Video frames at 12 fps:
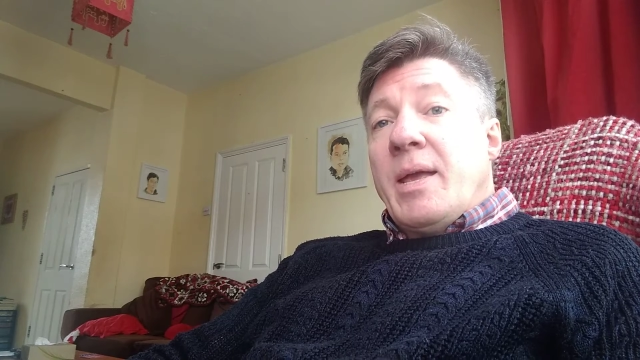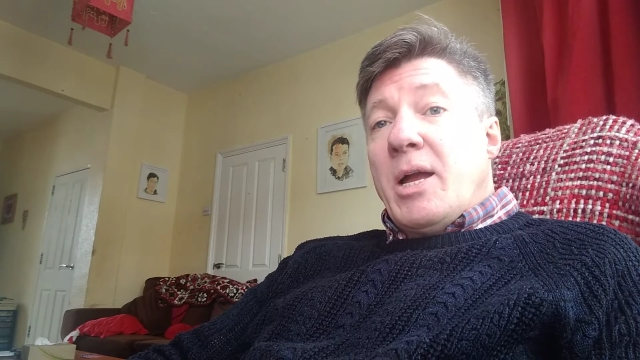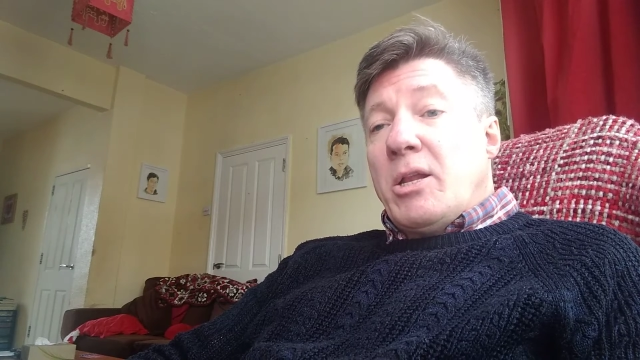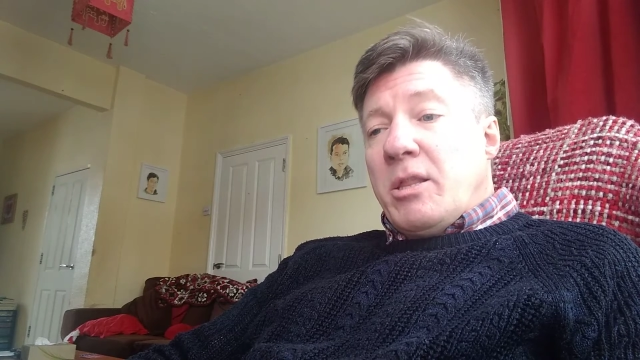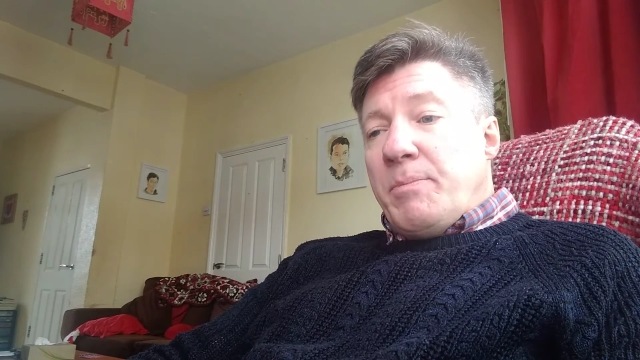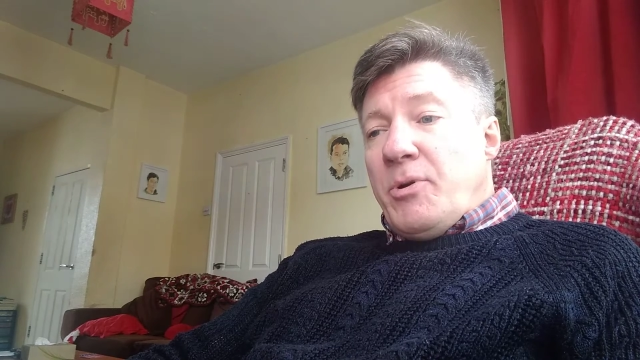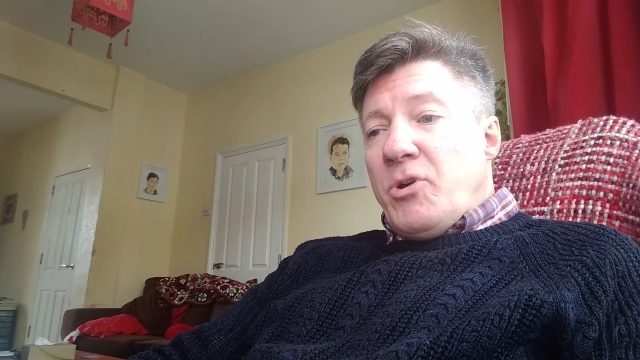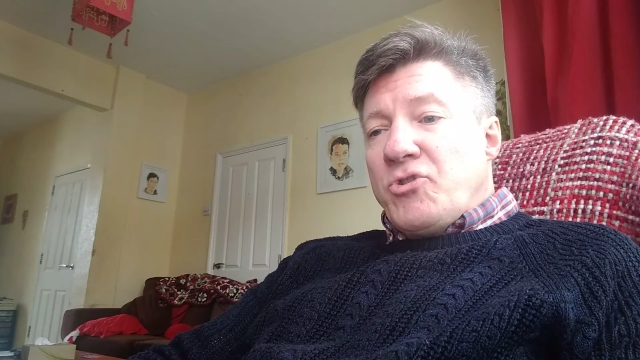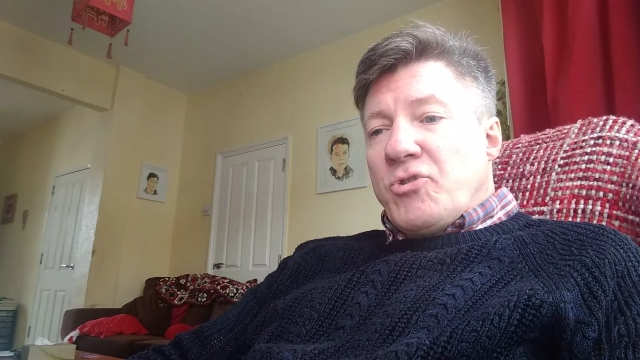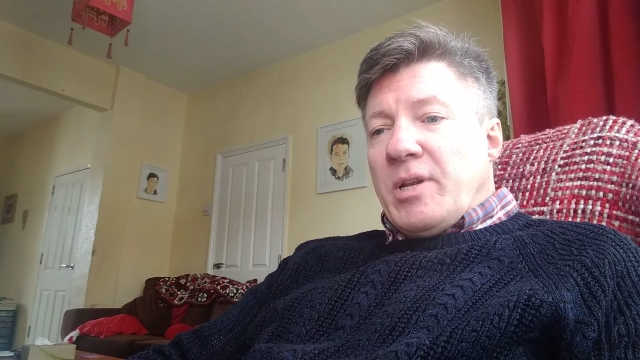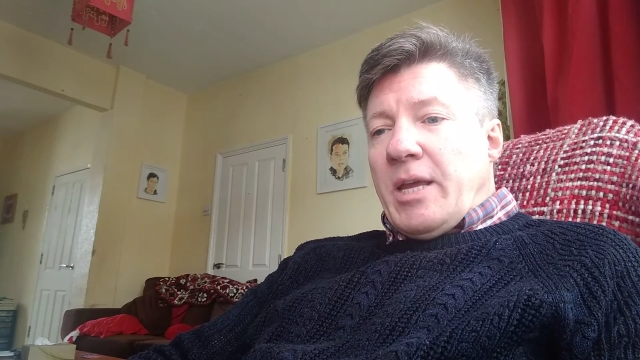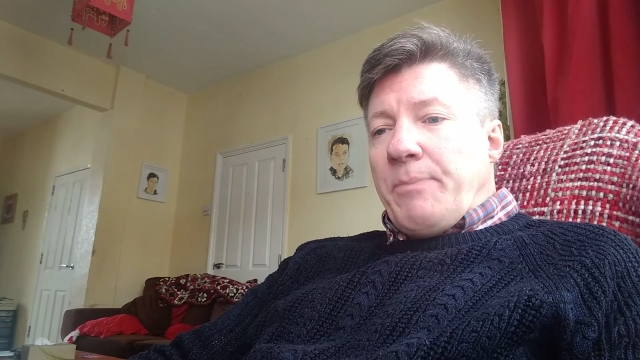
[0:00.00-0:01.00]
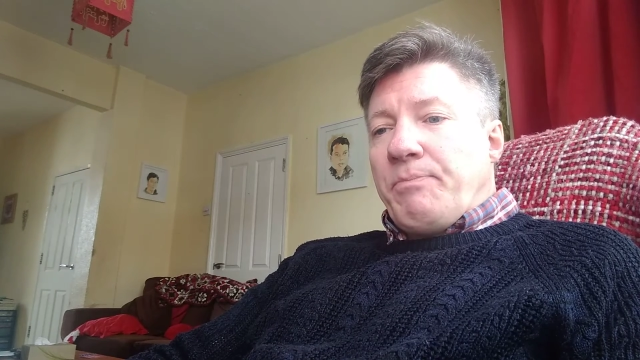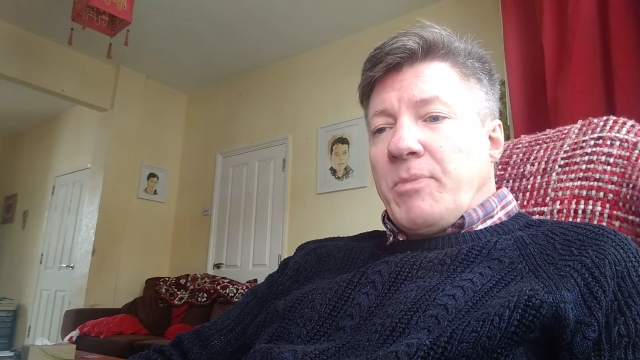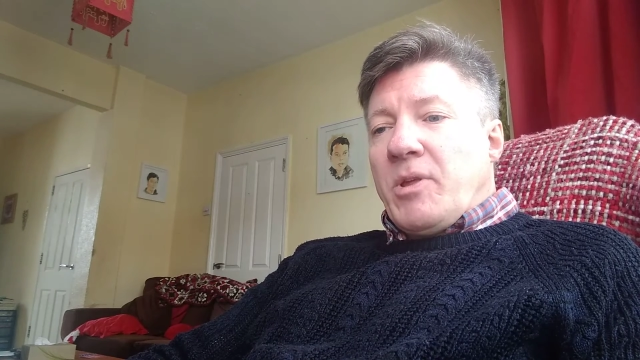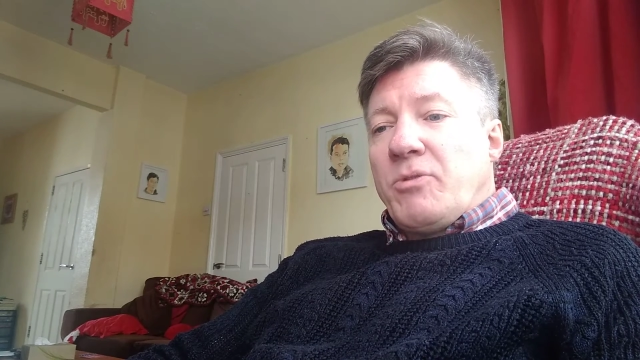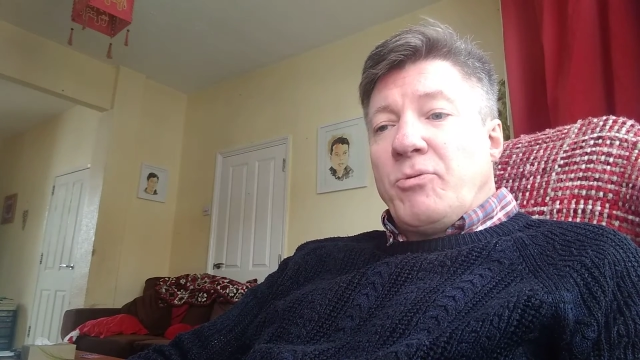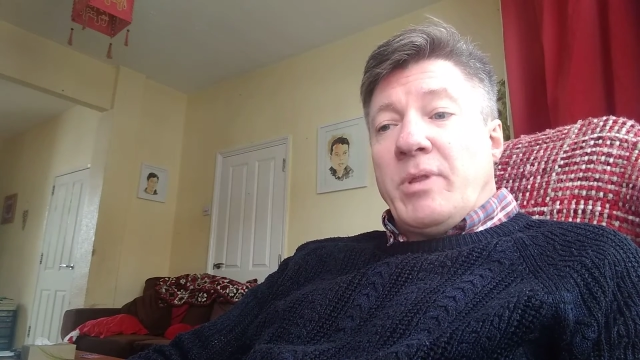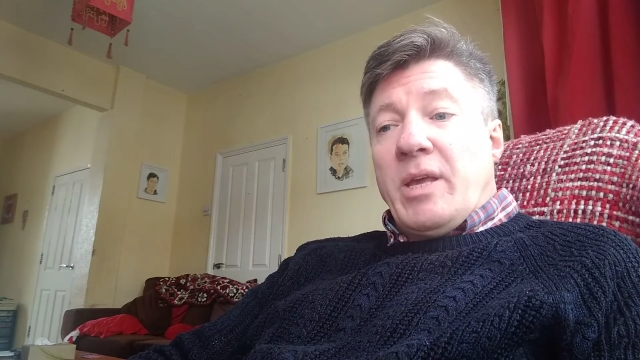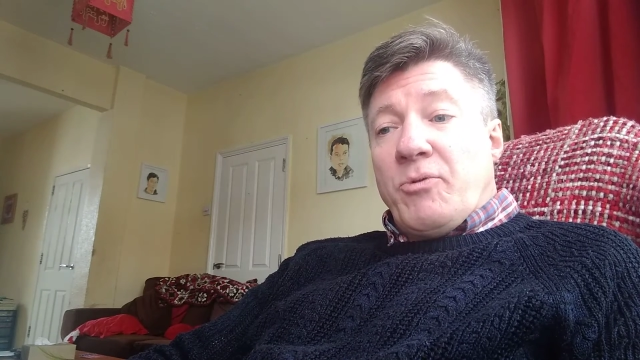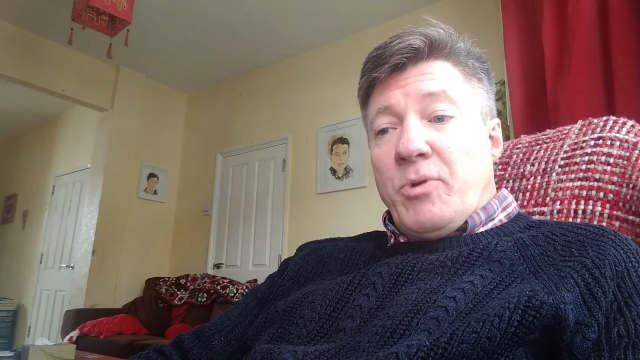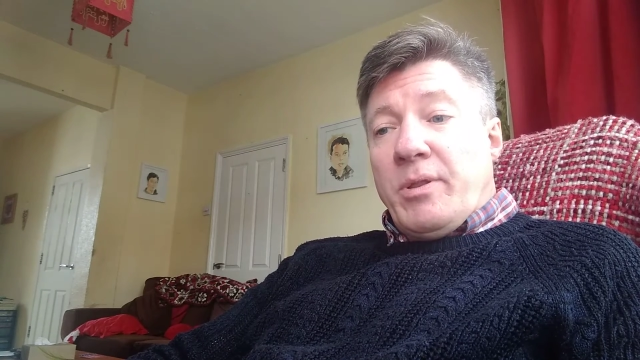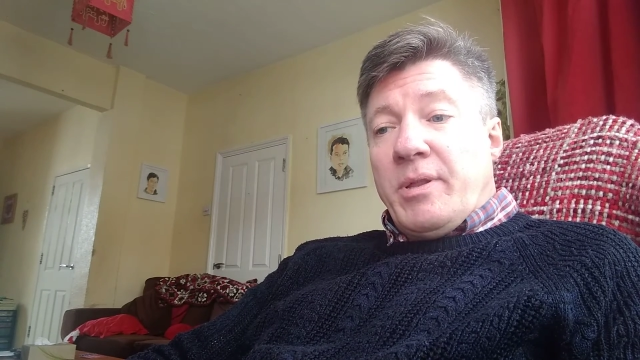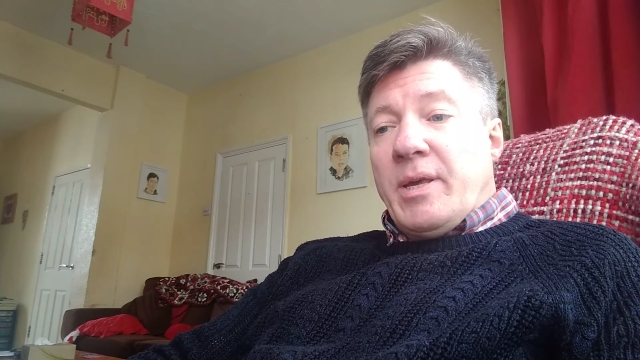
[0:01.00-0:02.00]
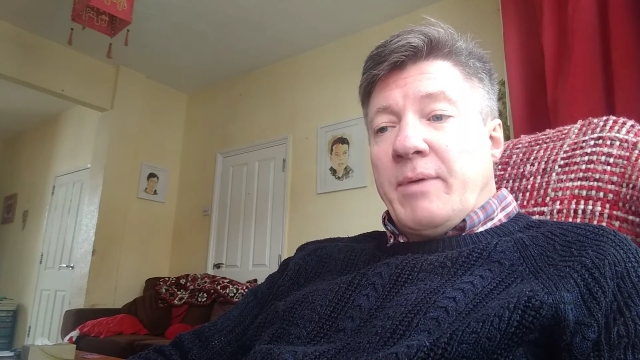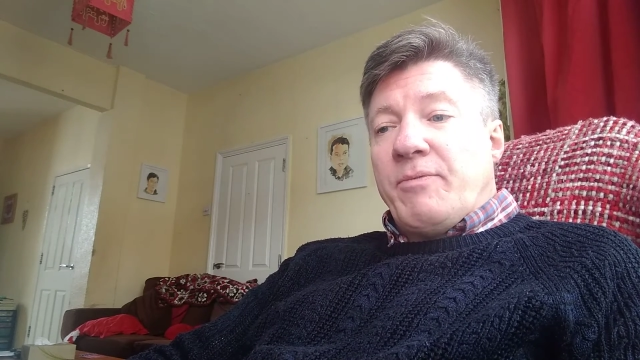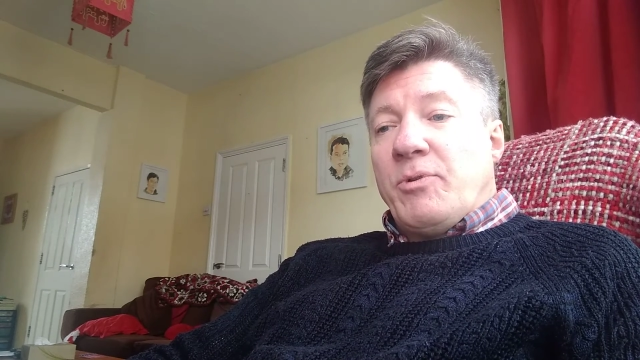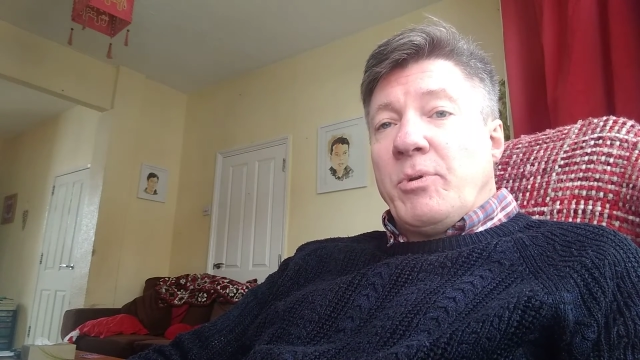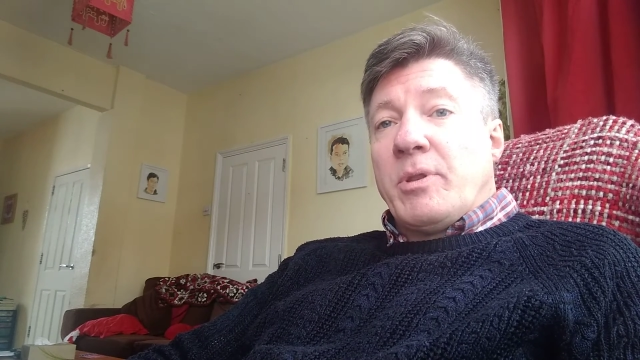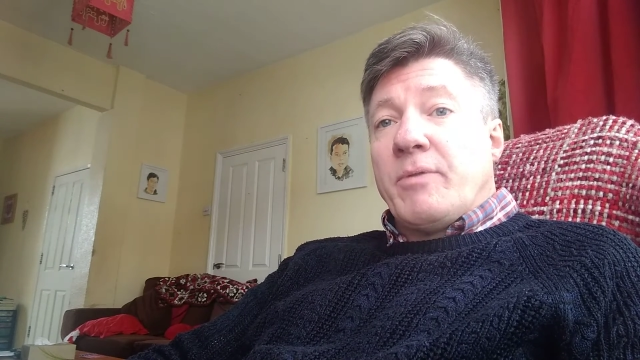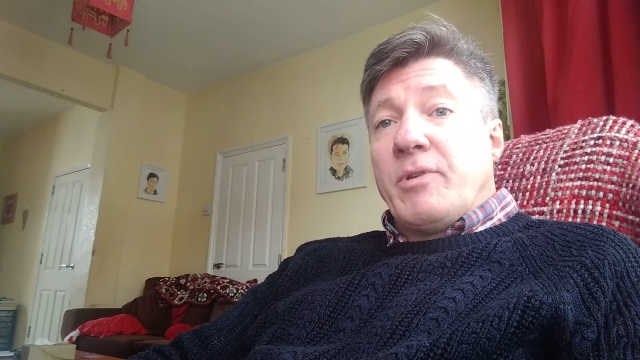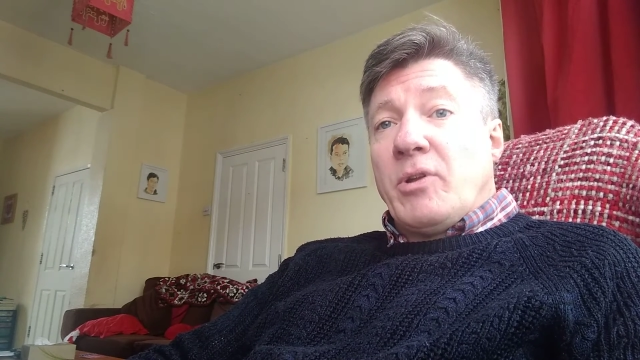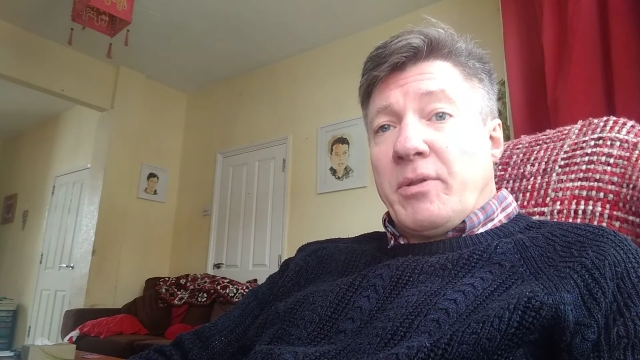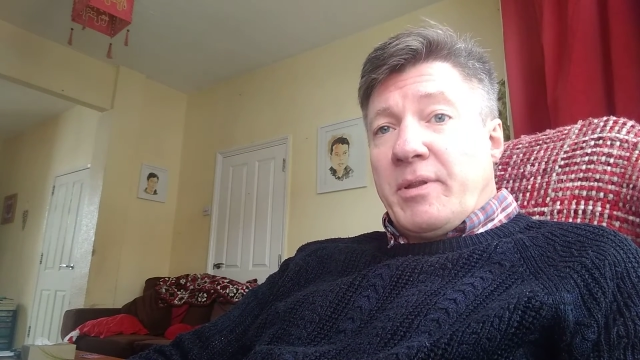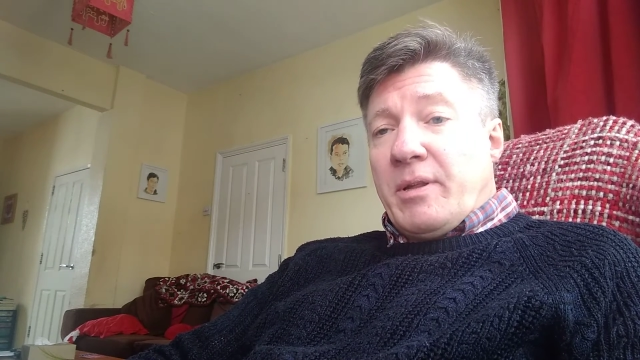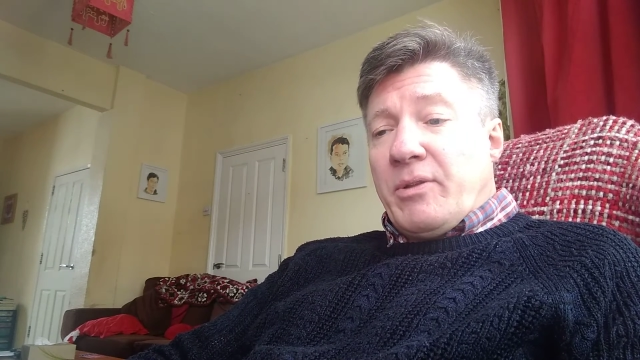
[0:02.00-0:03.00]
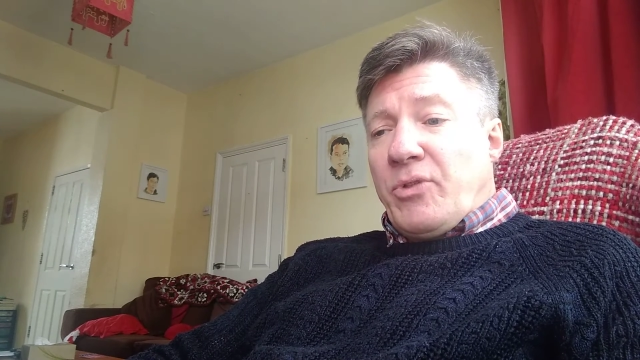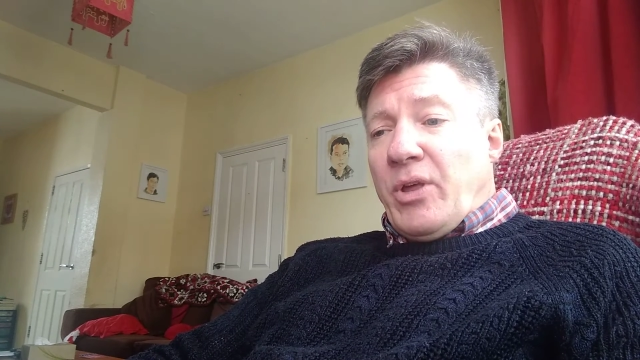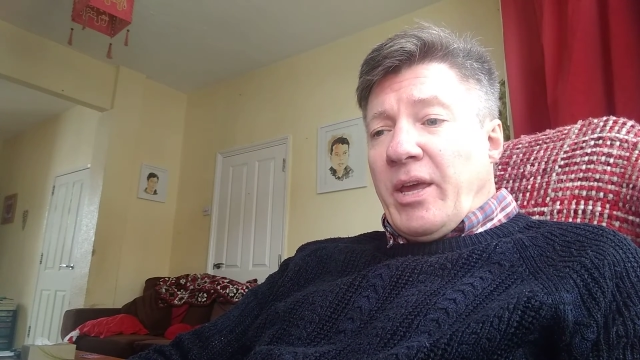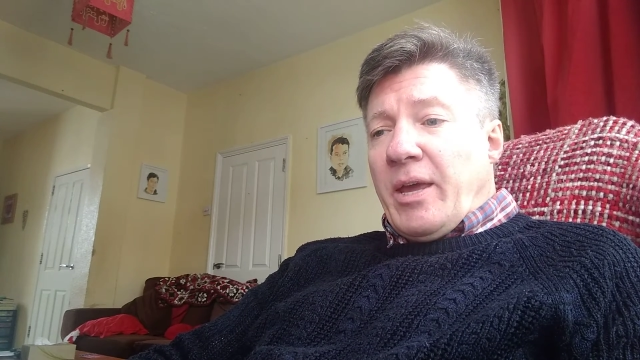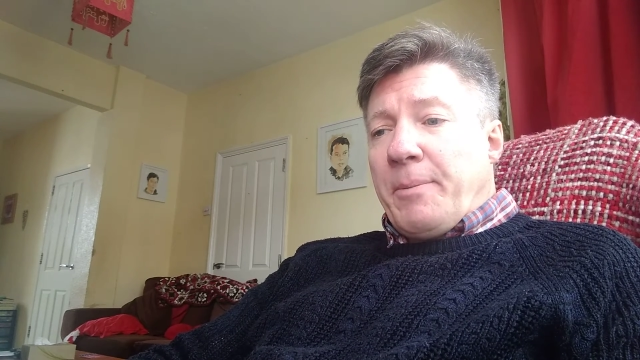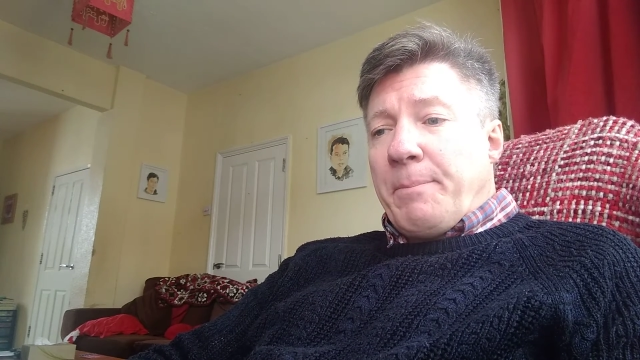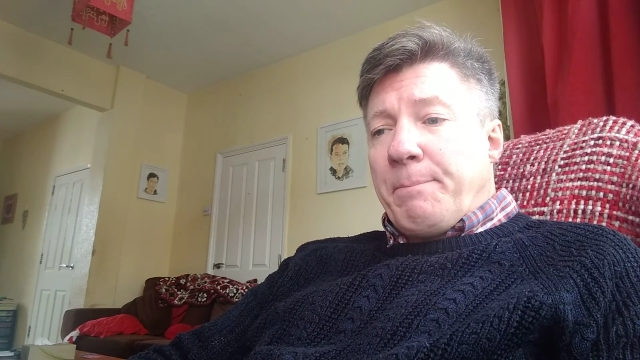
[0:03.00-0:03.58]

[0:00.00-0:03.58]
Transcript: and spiritually, through the increasing influence of Gnostic thinking.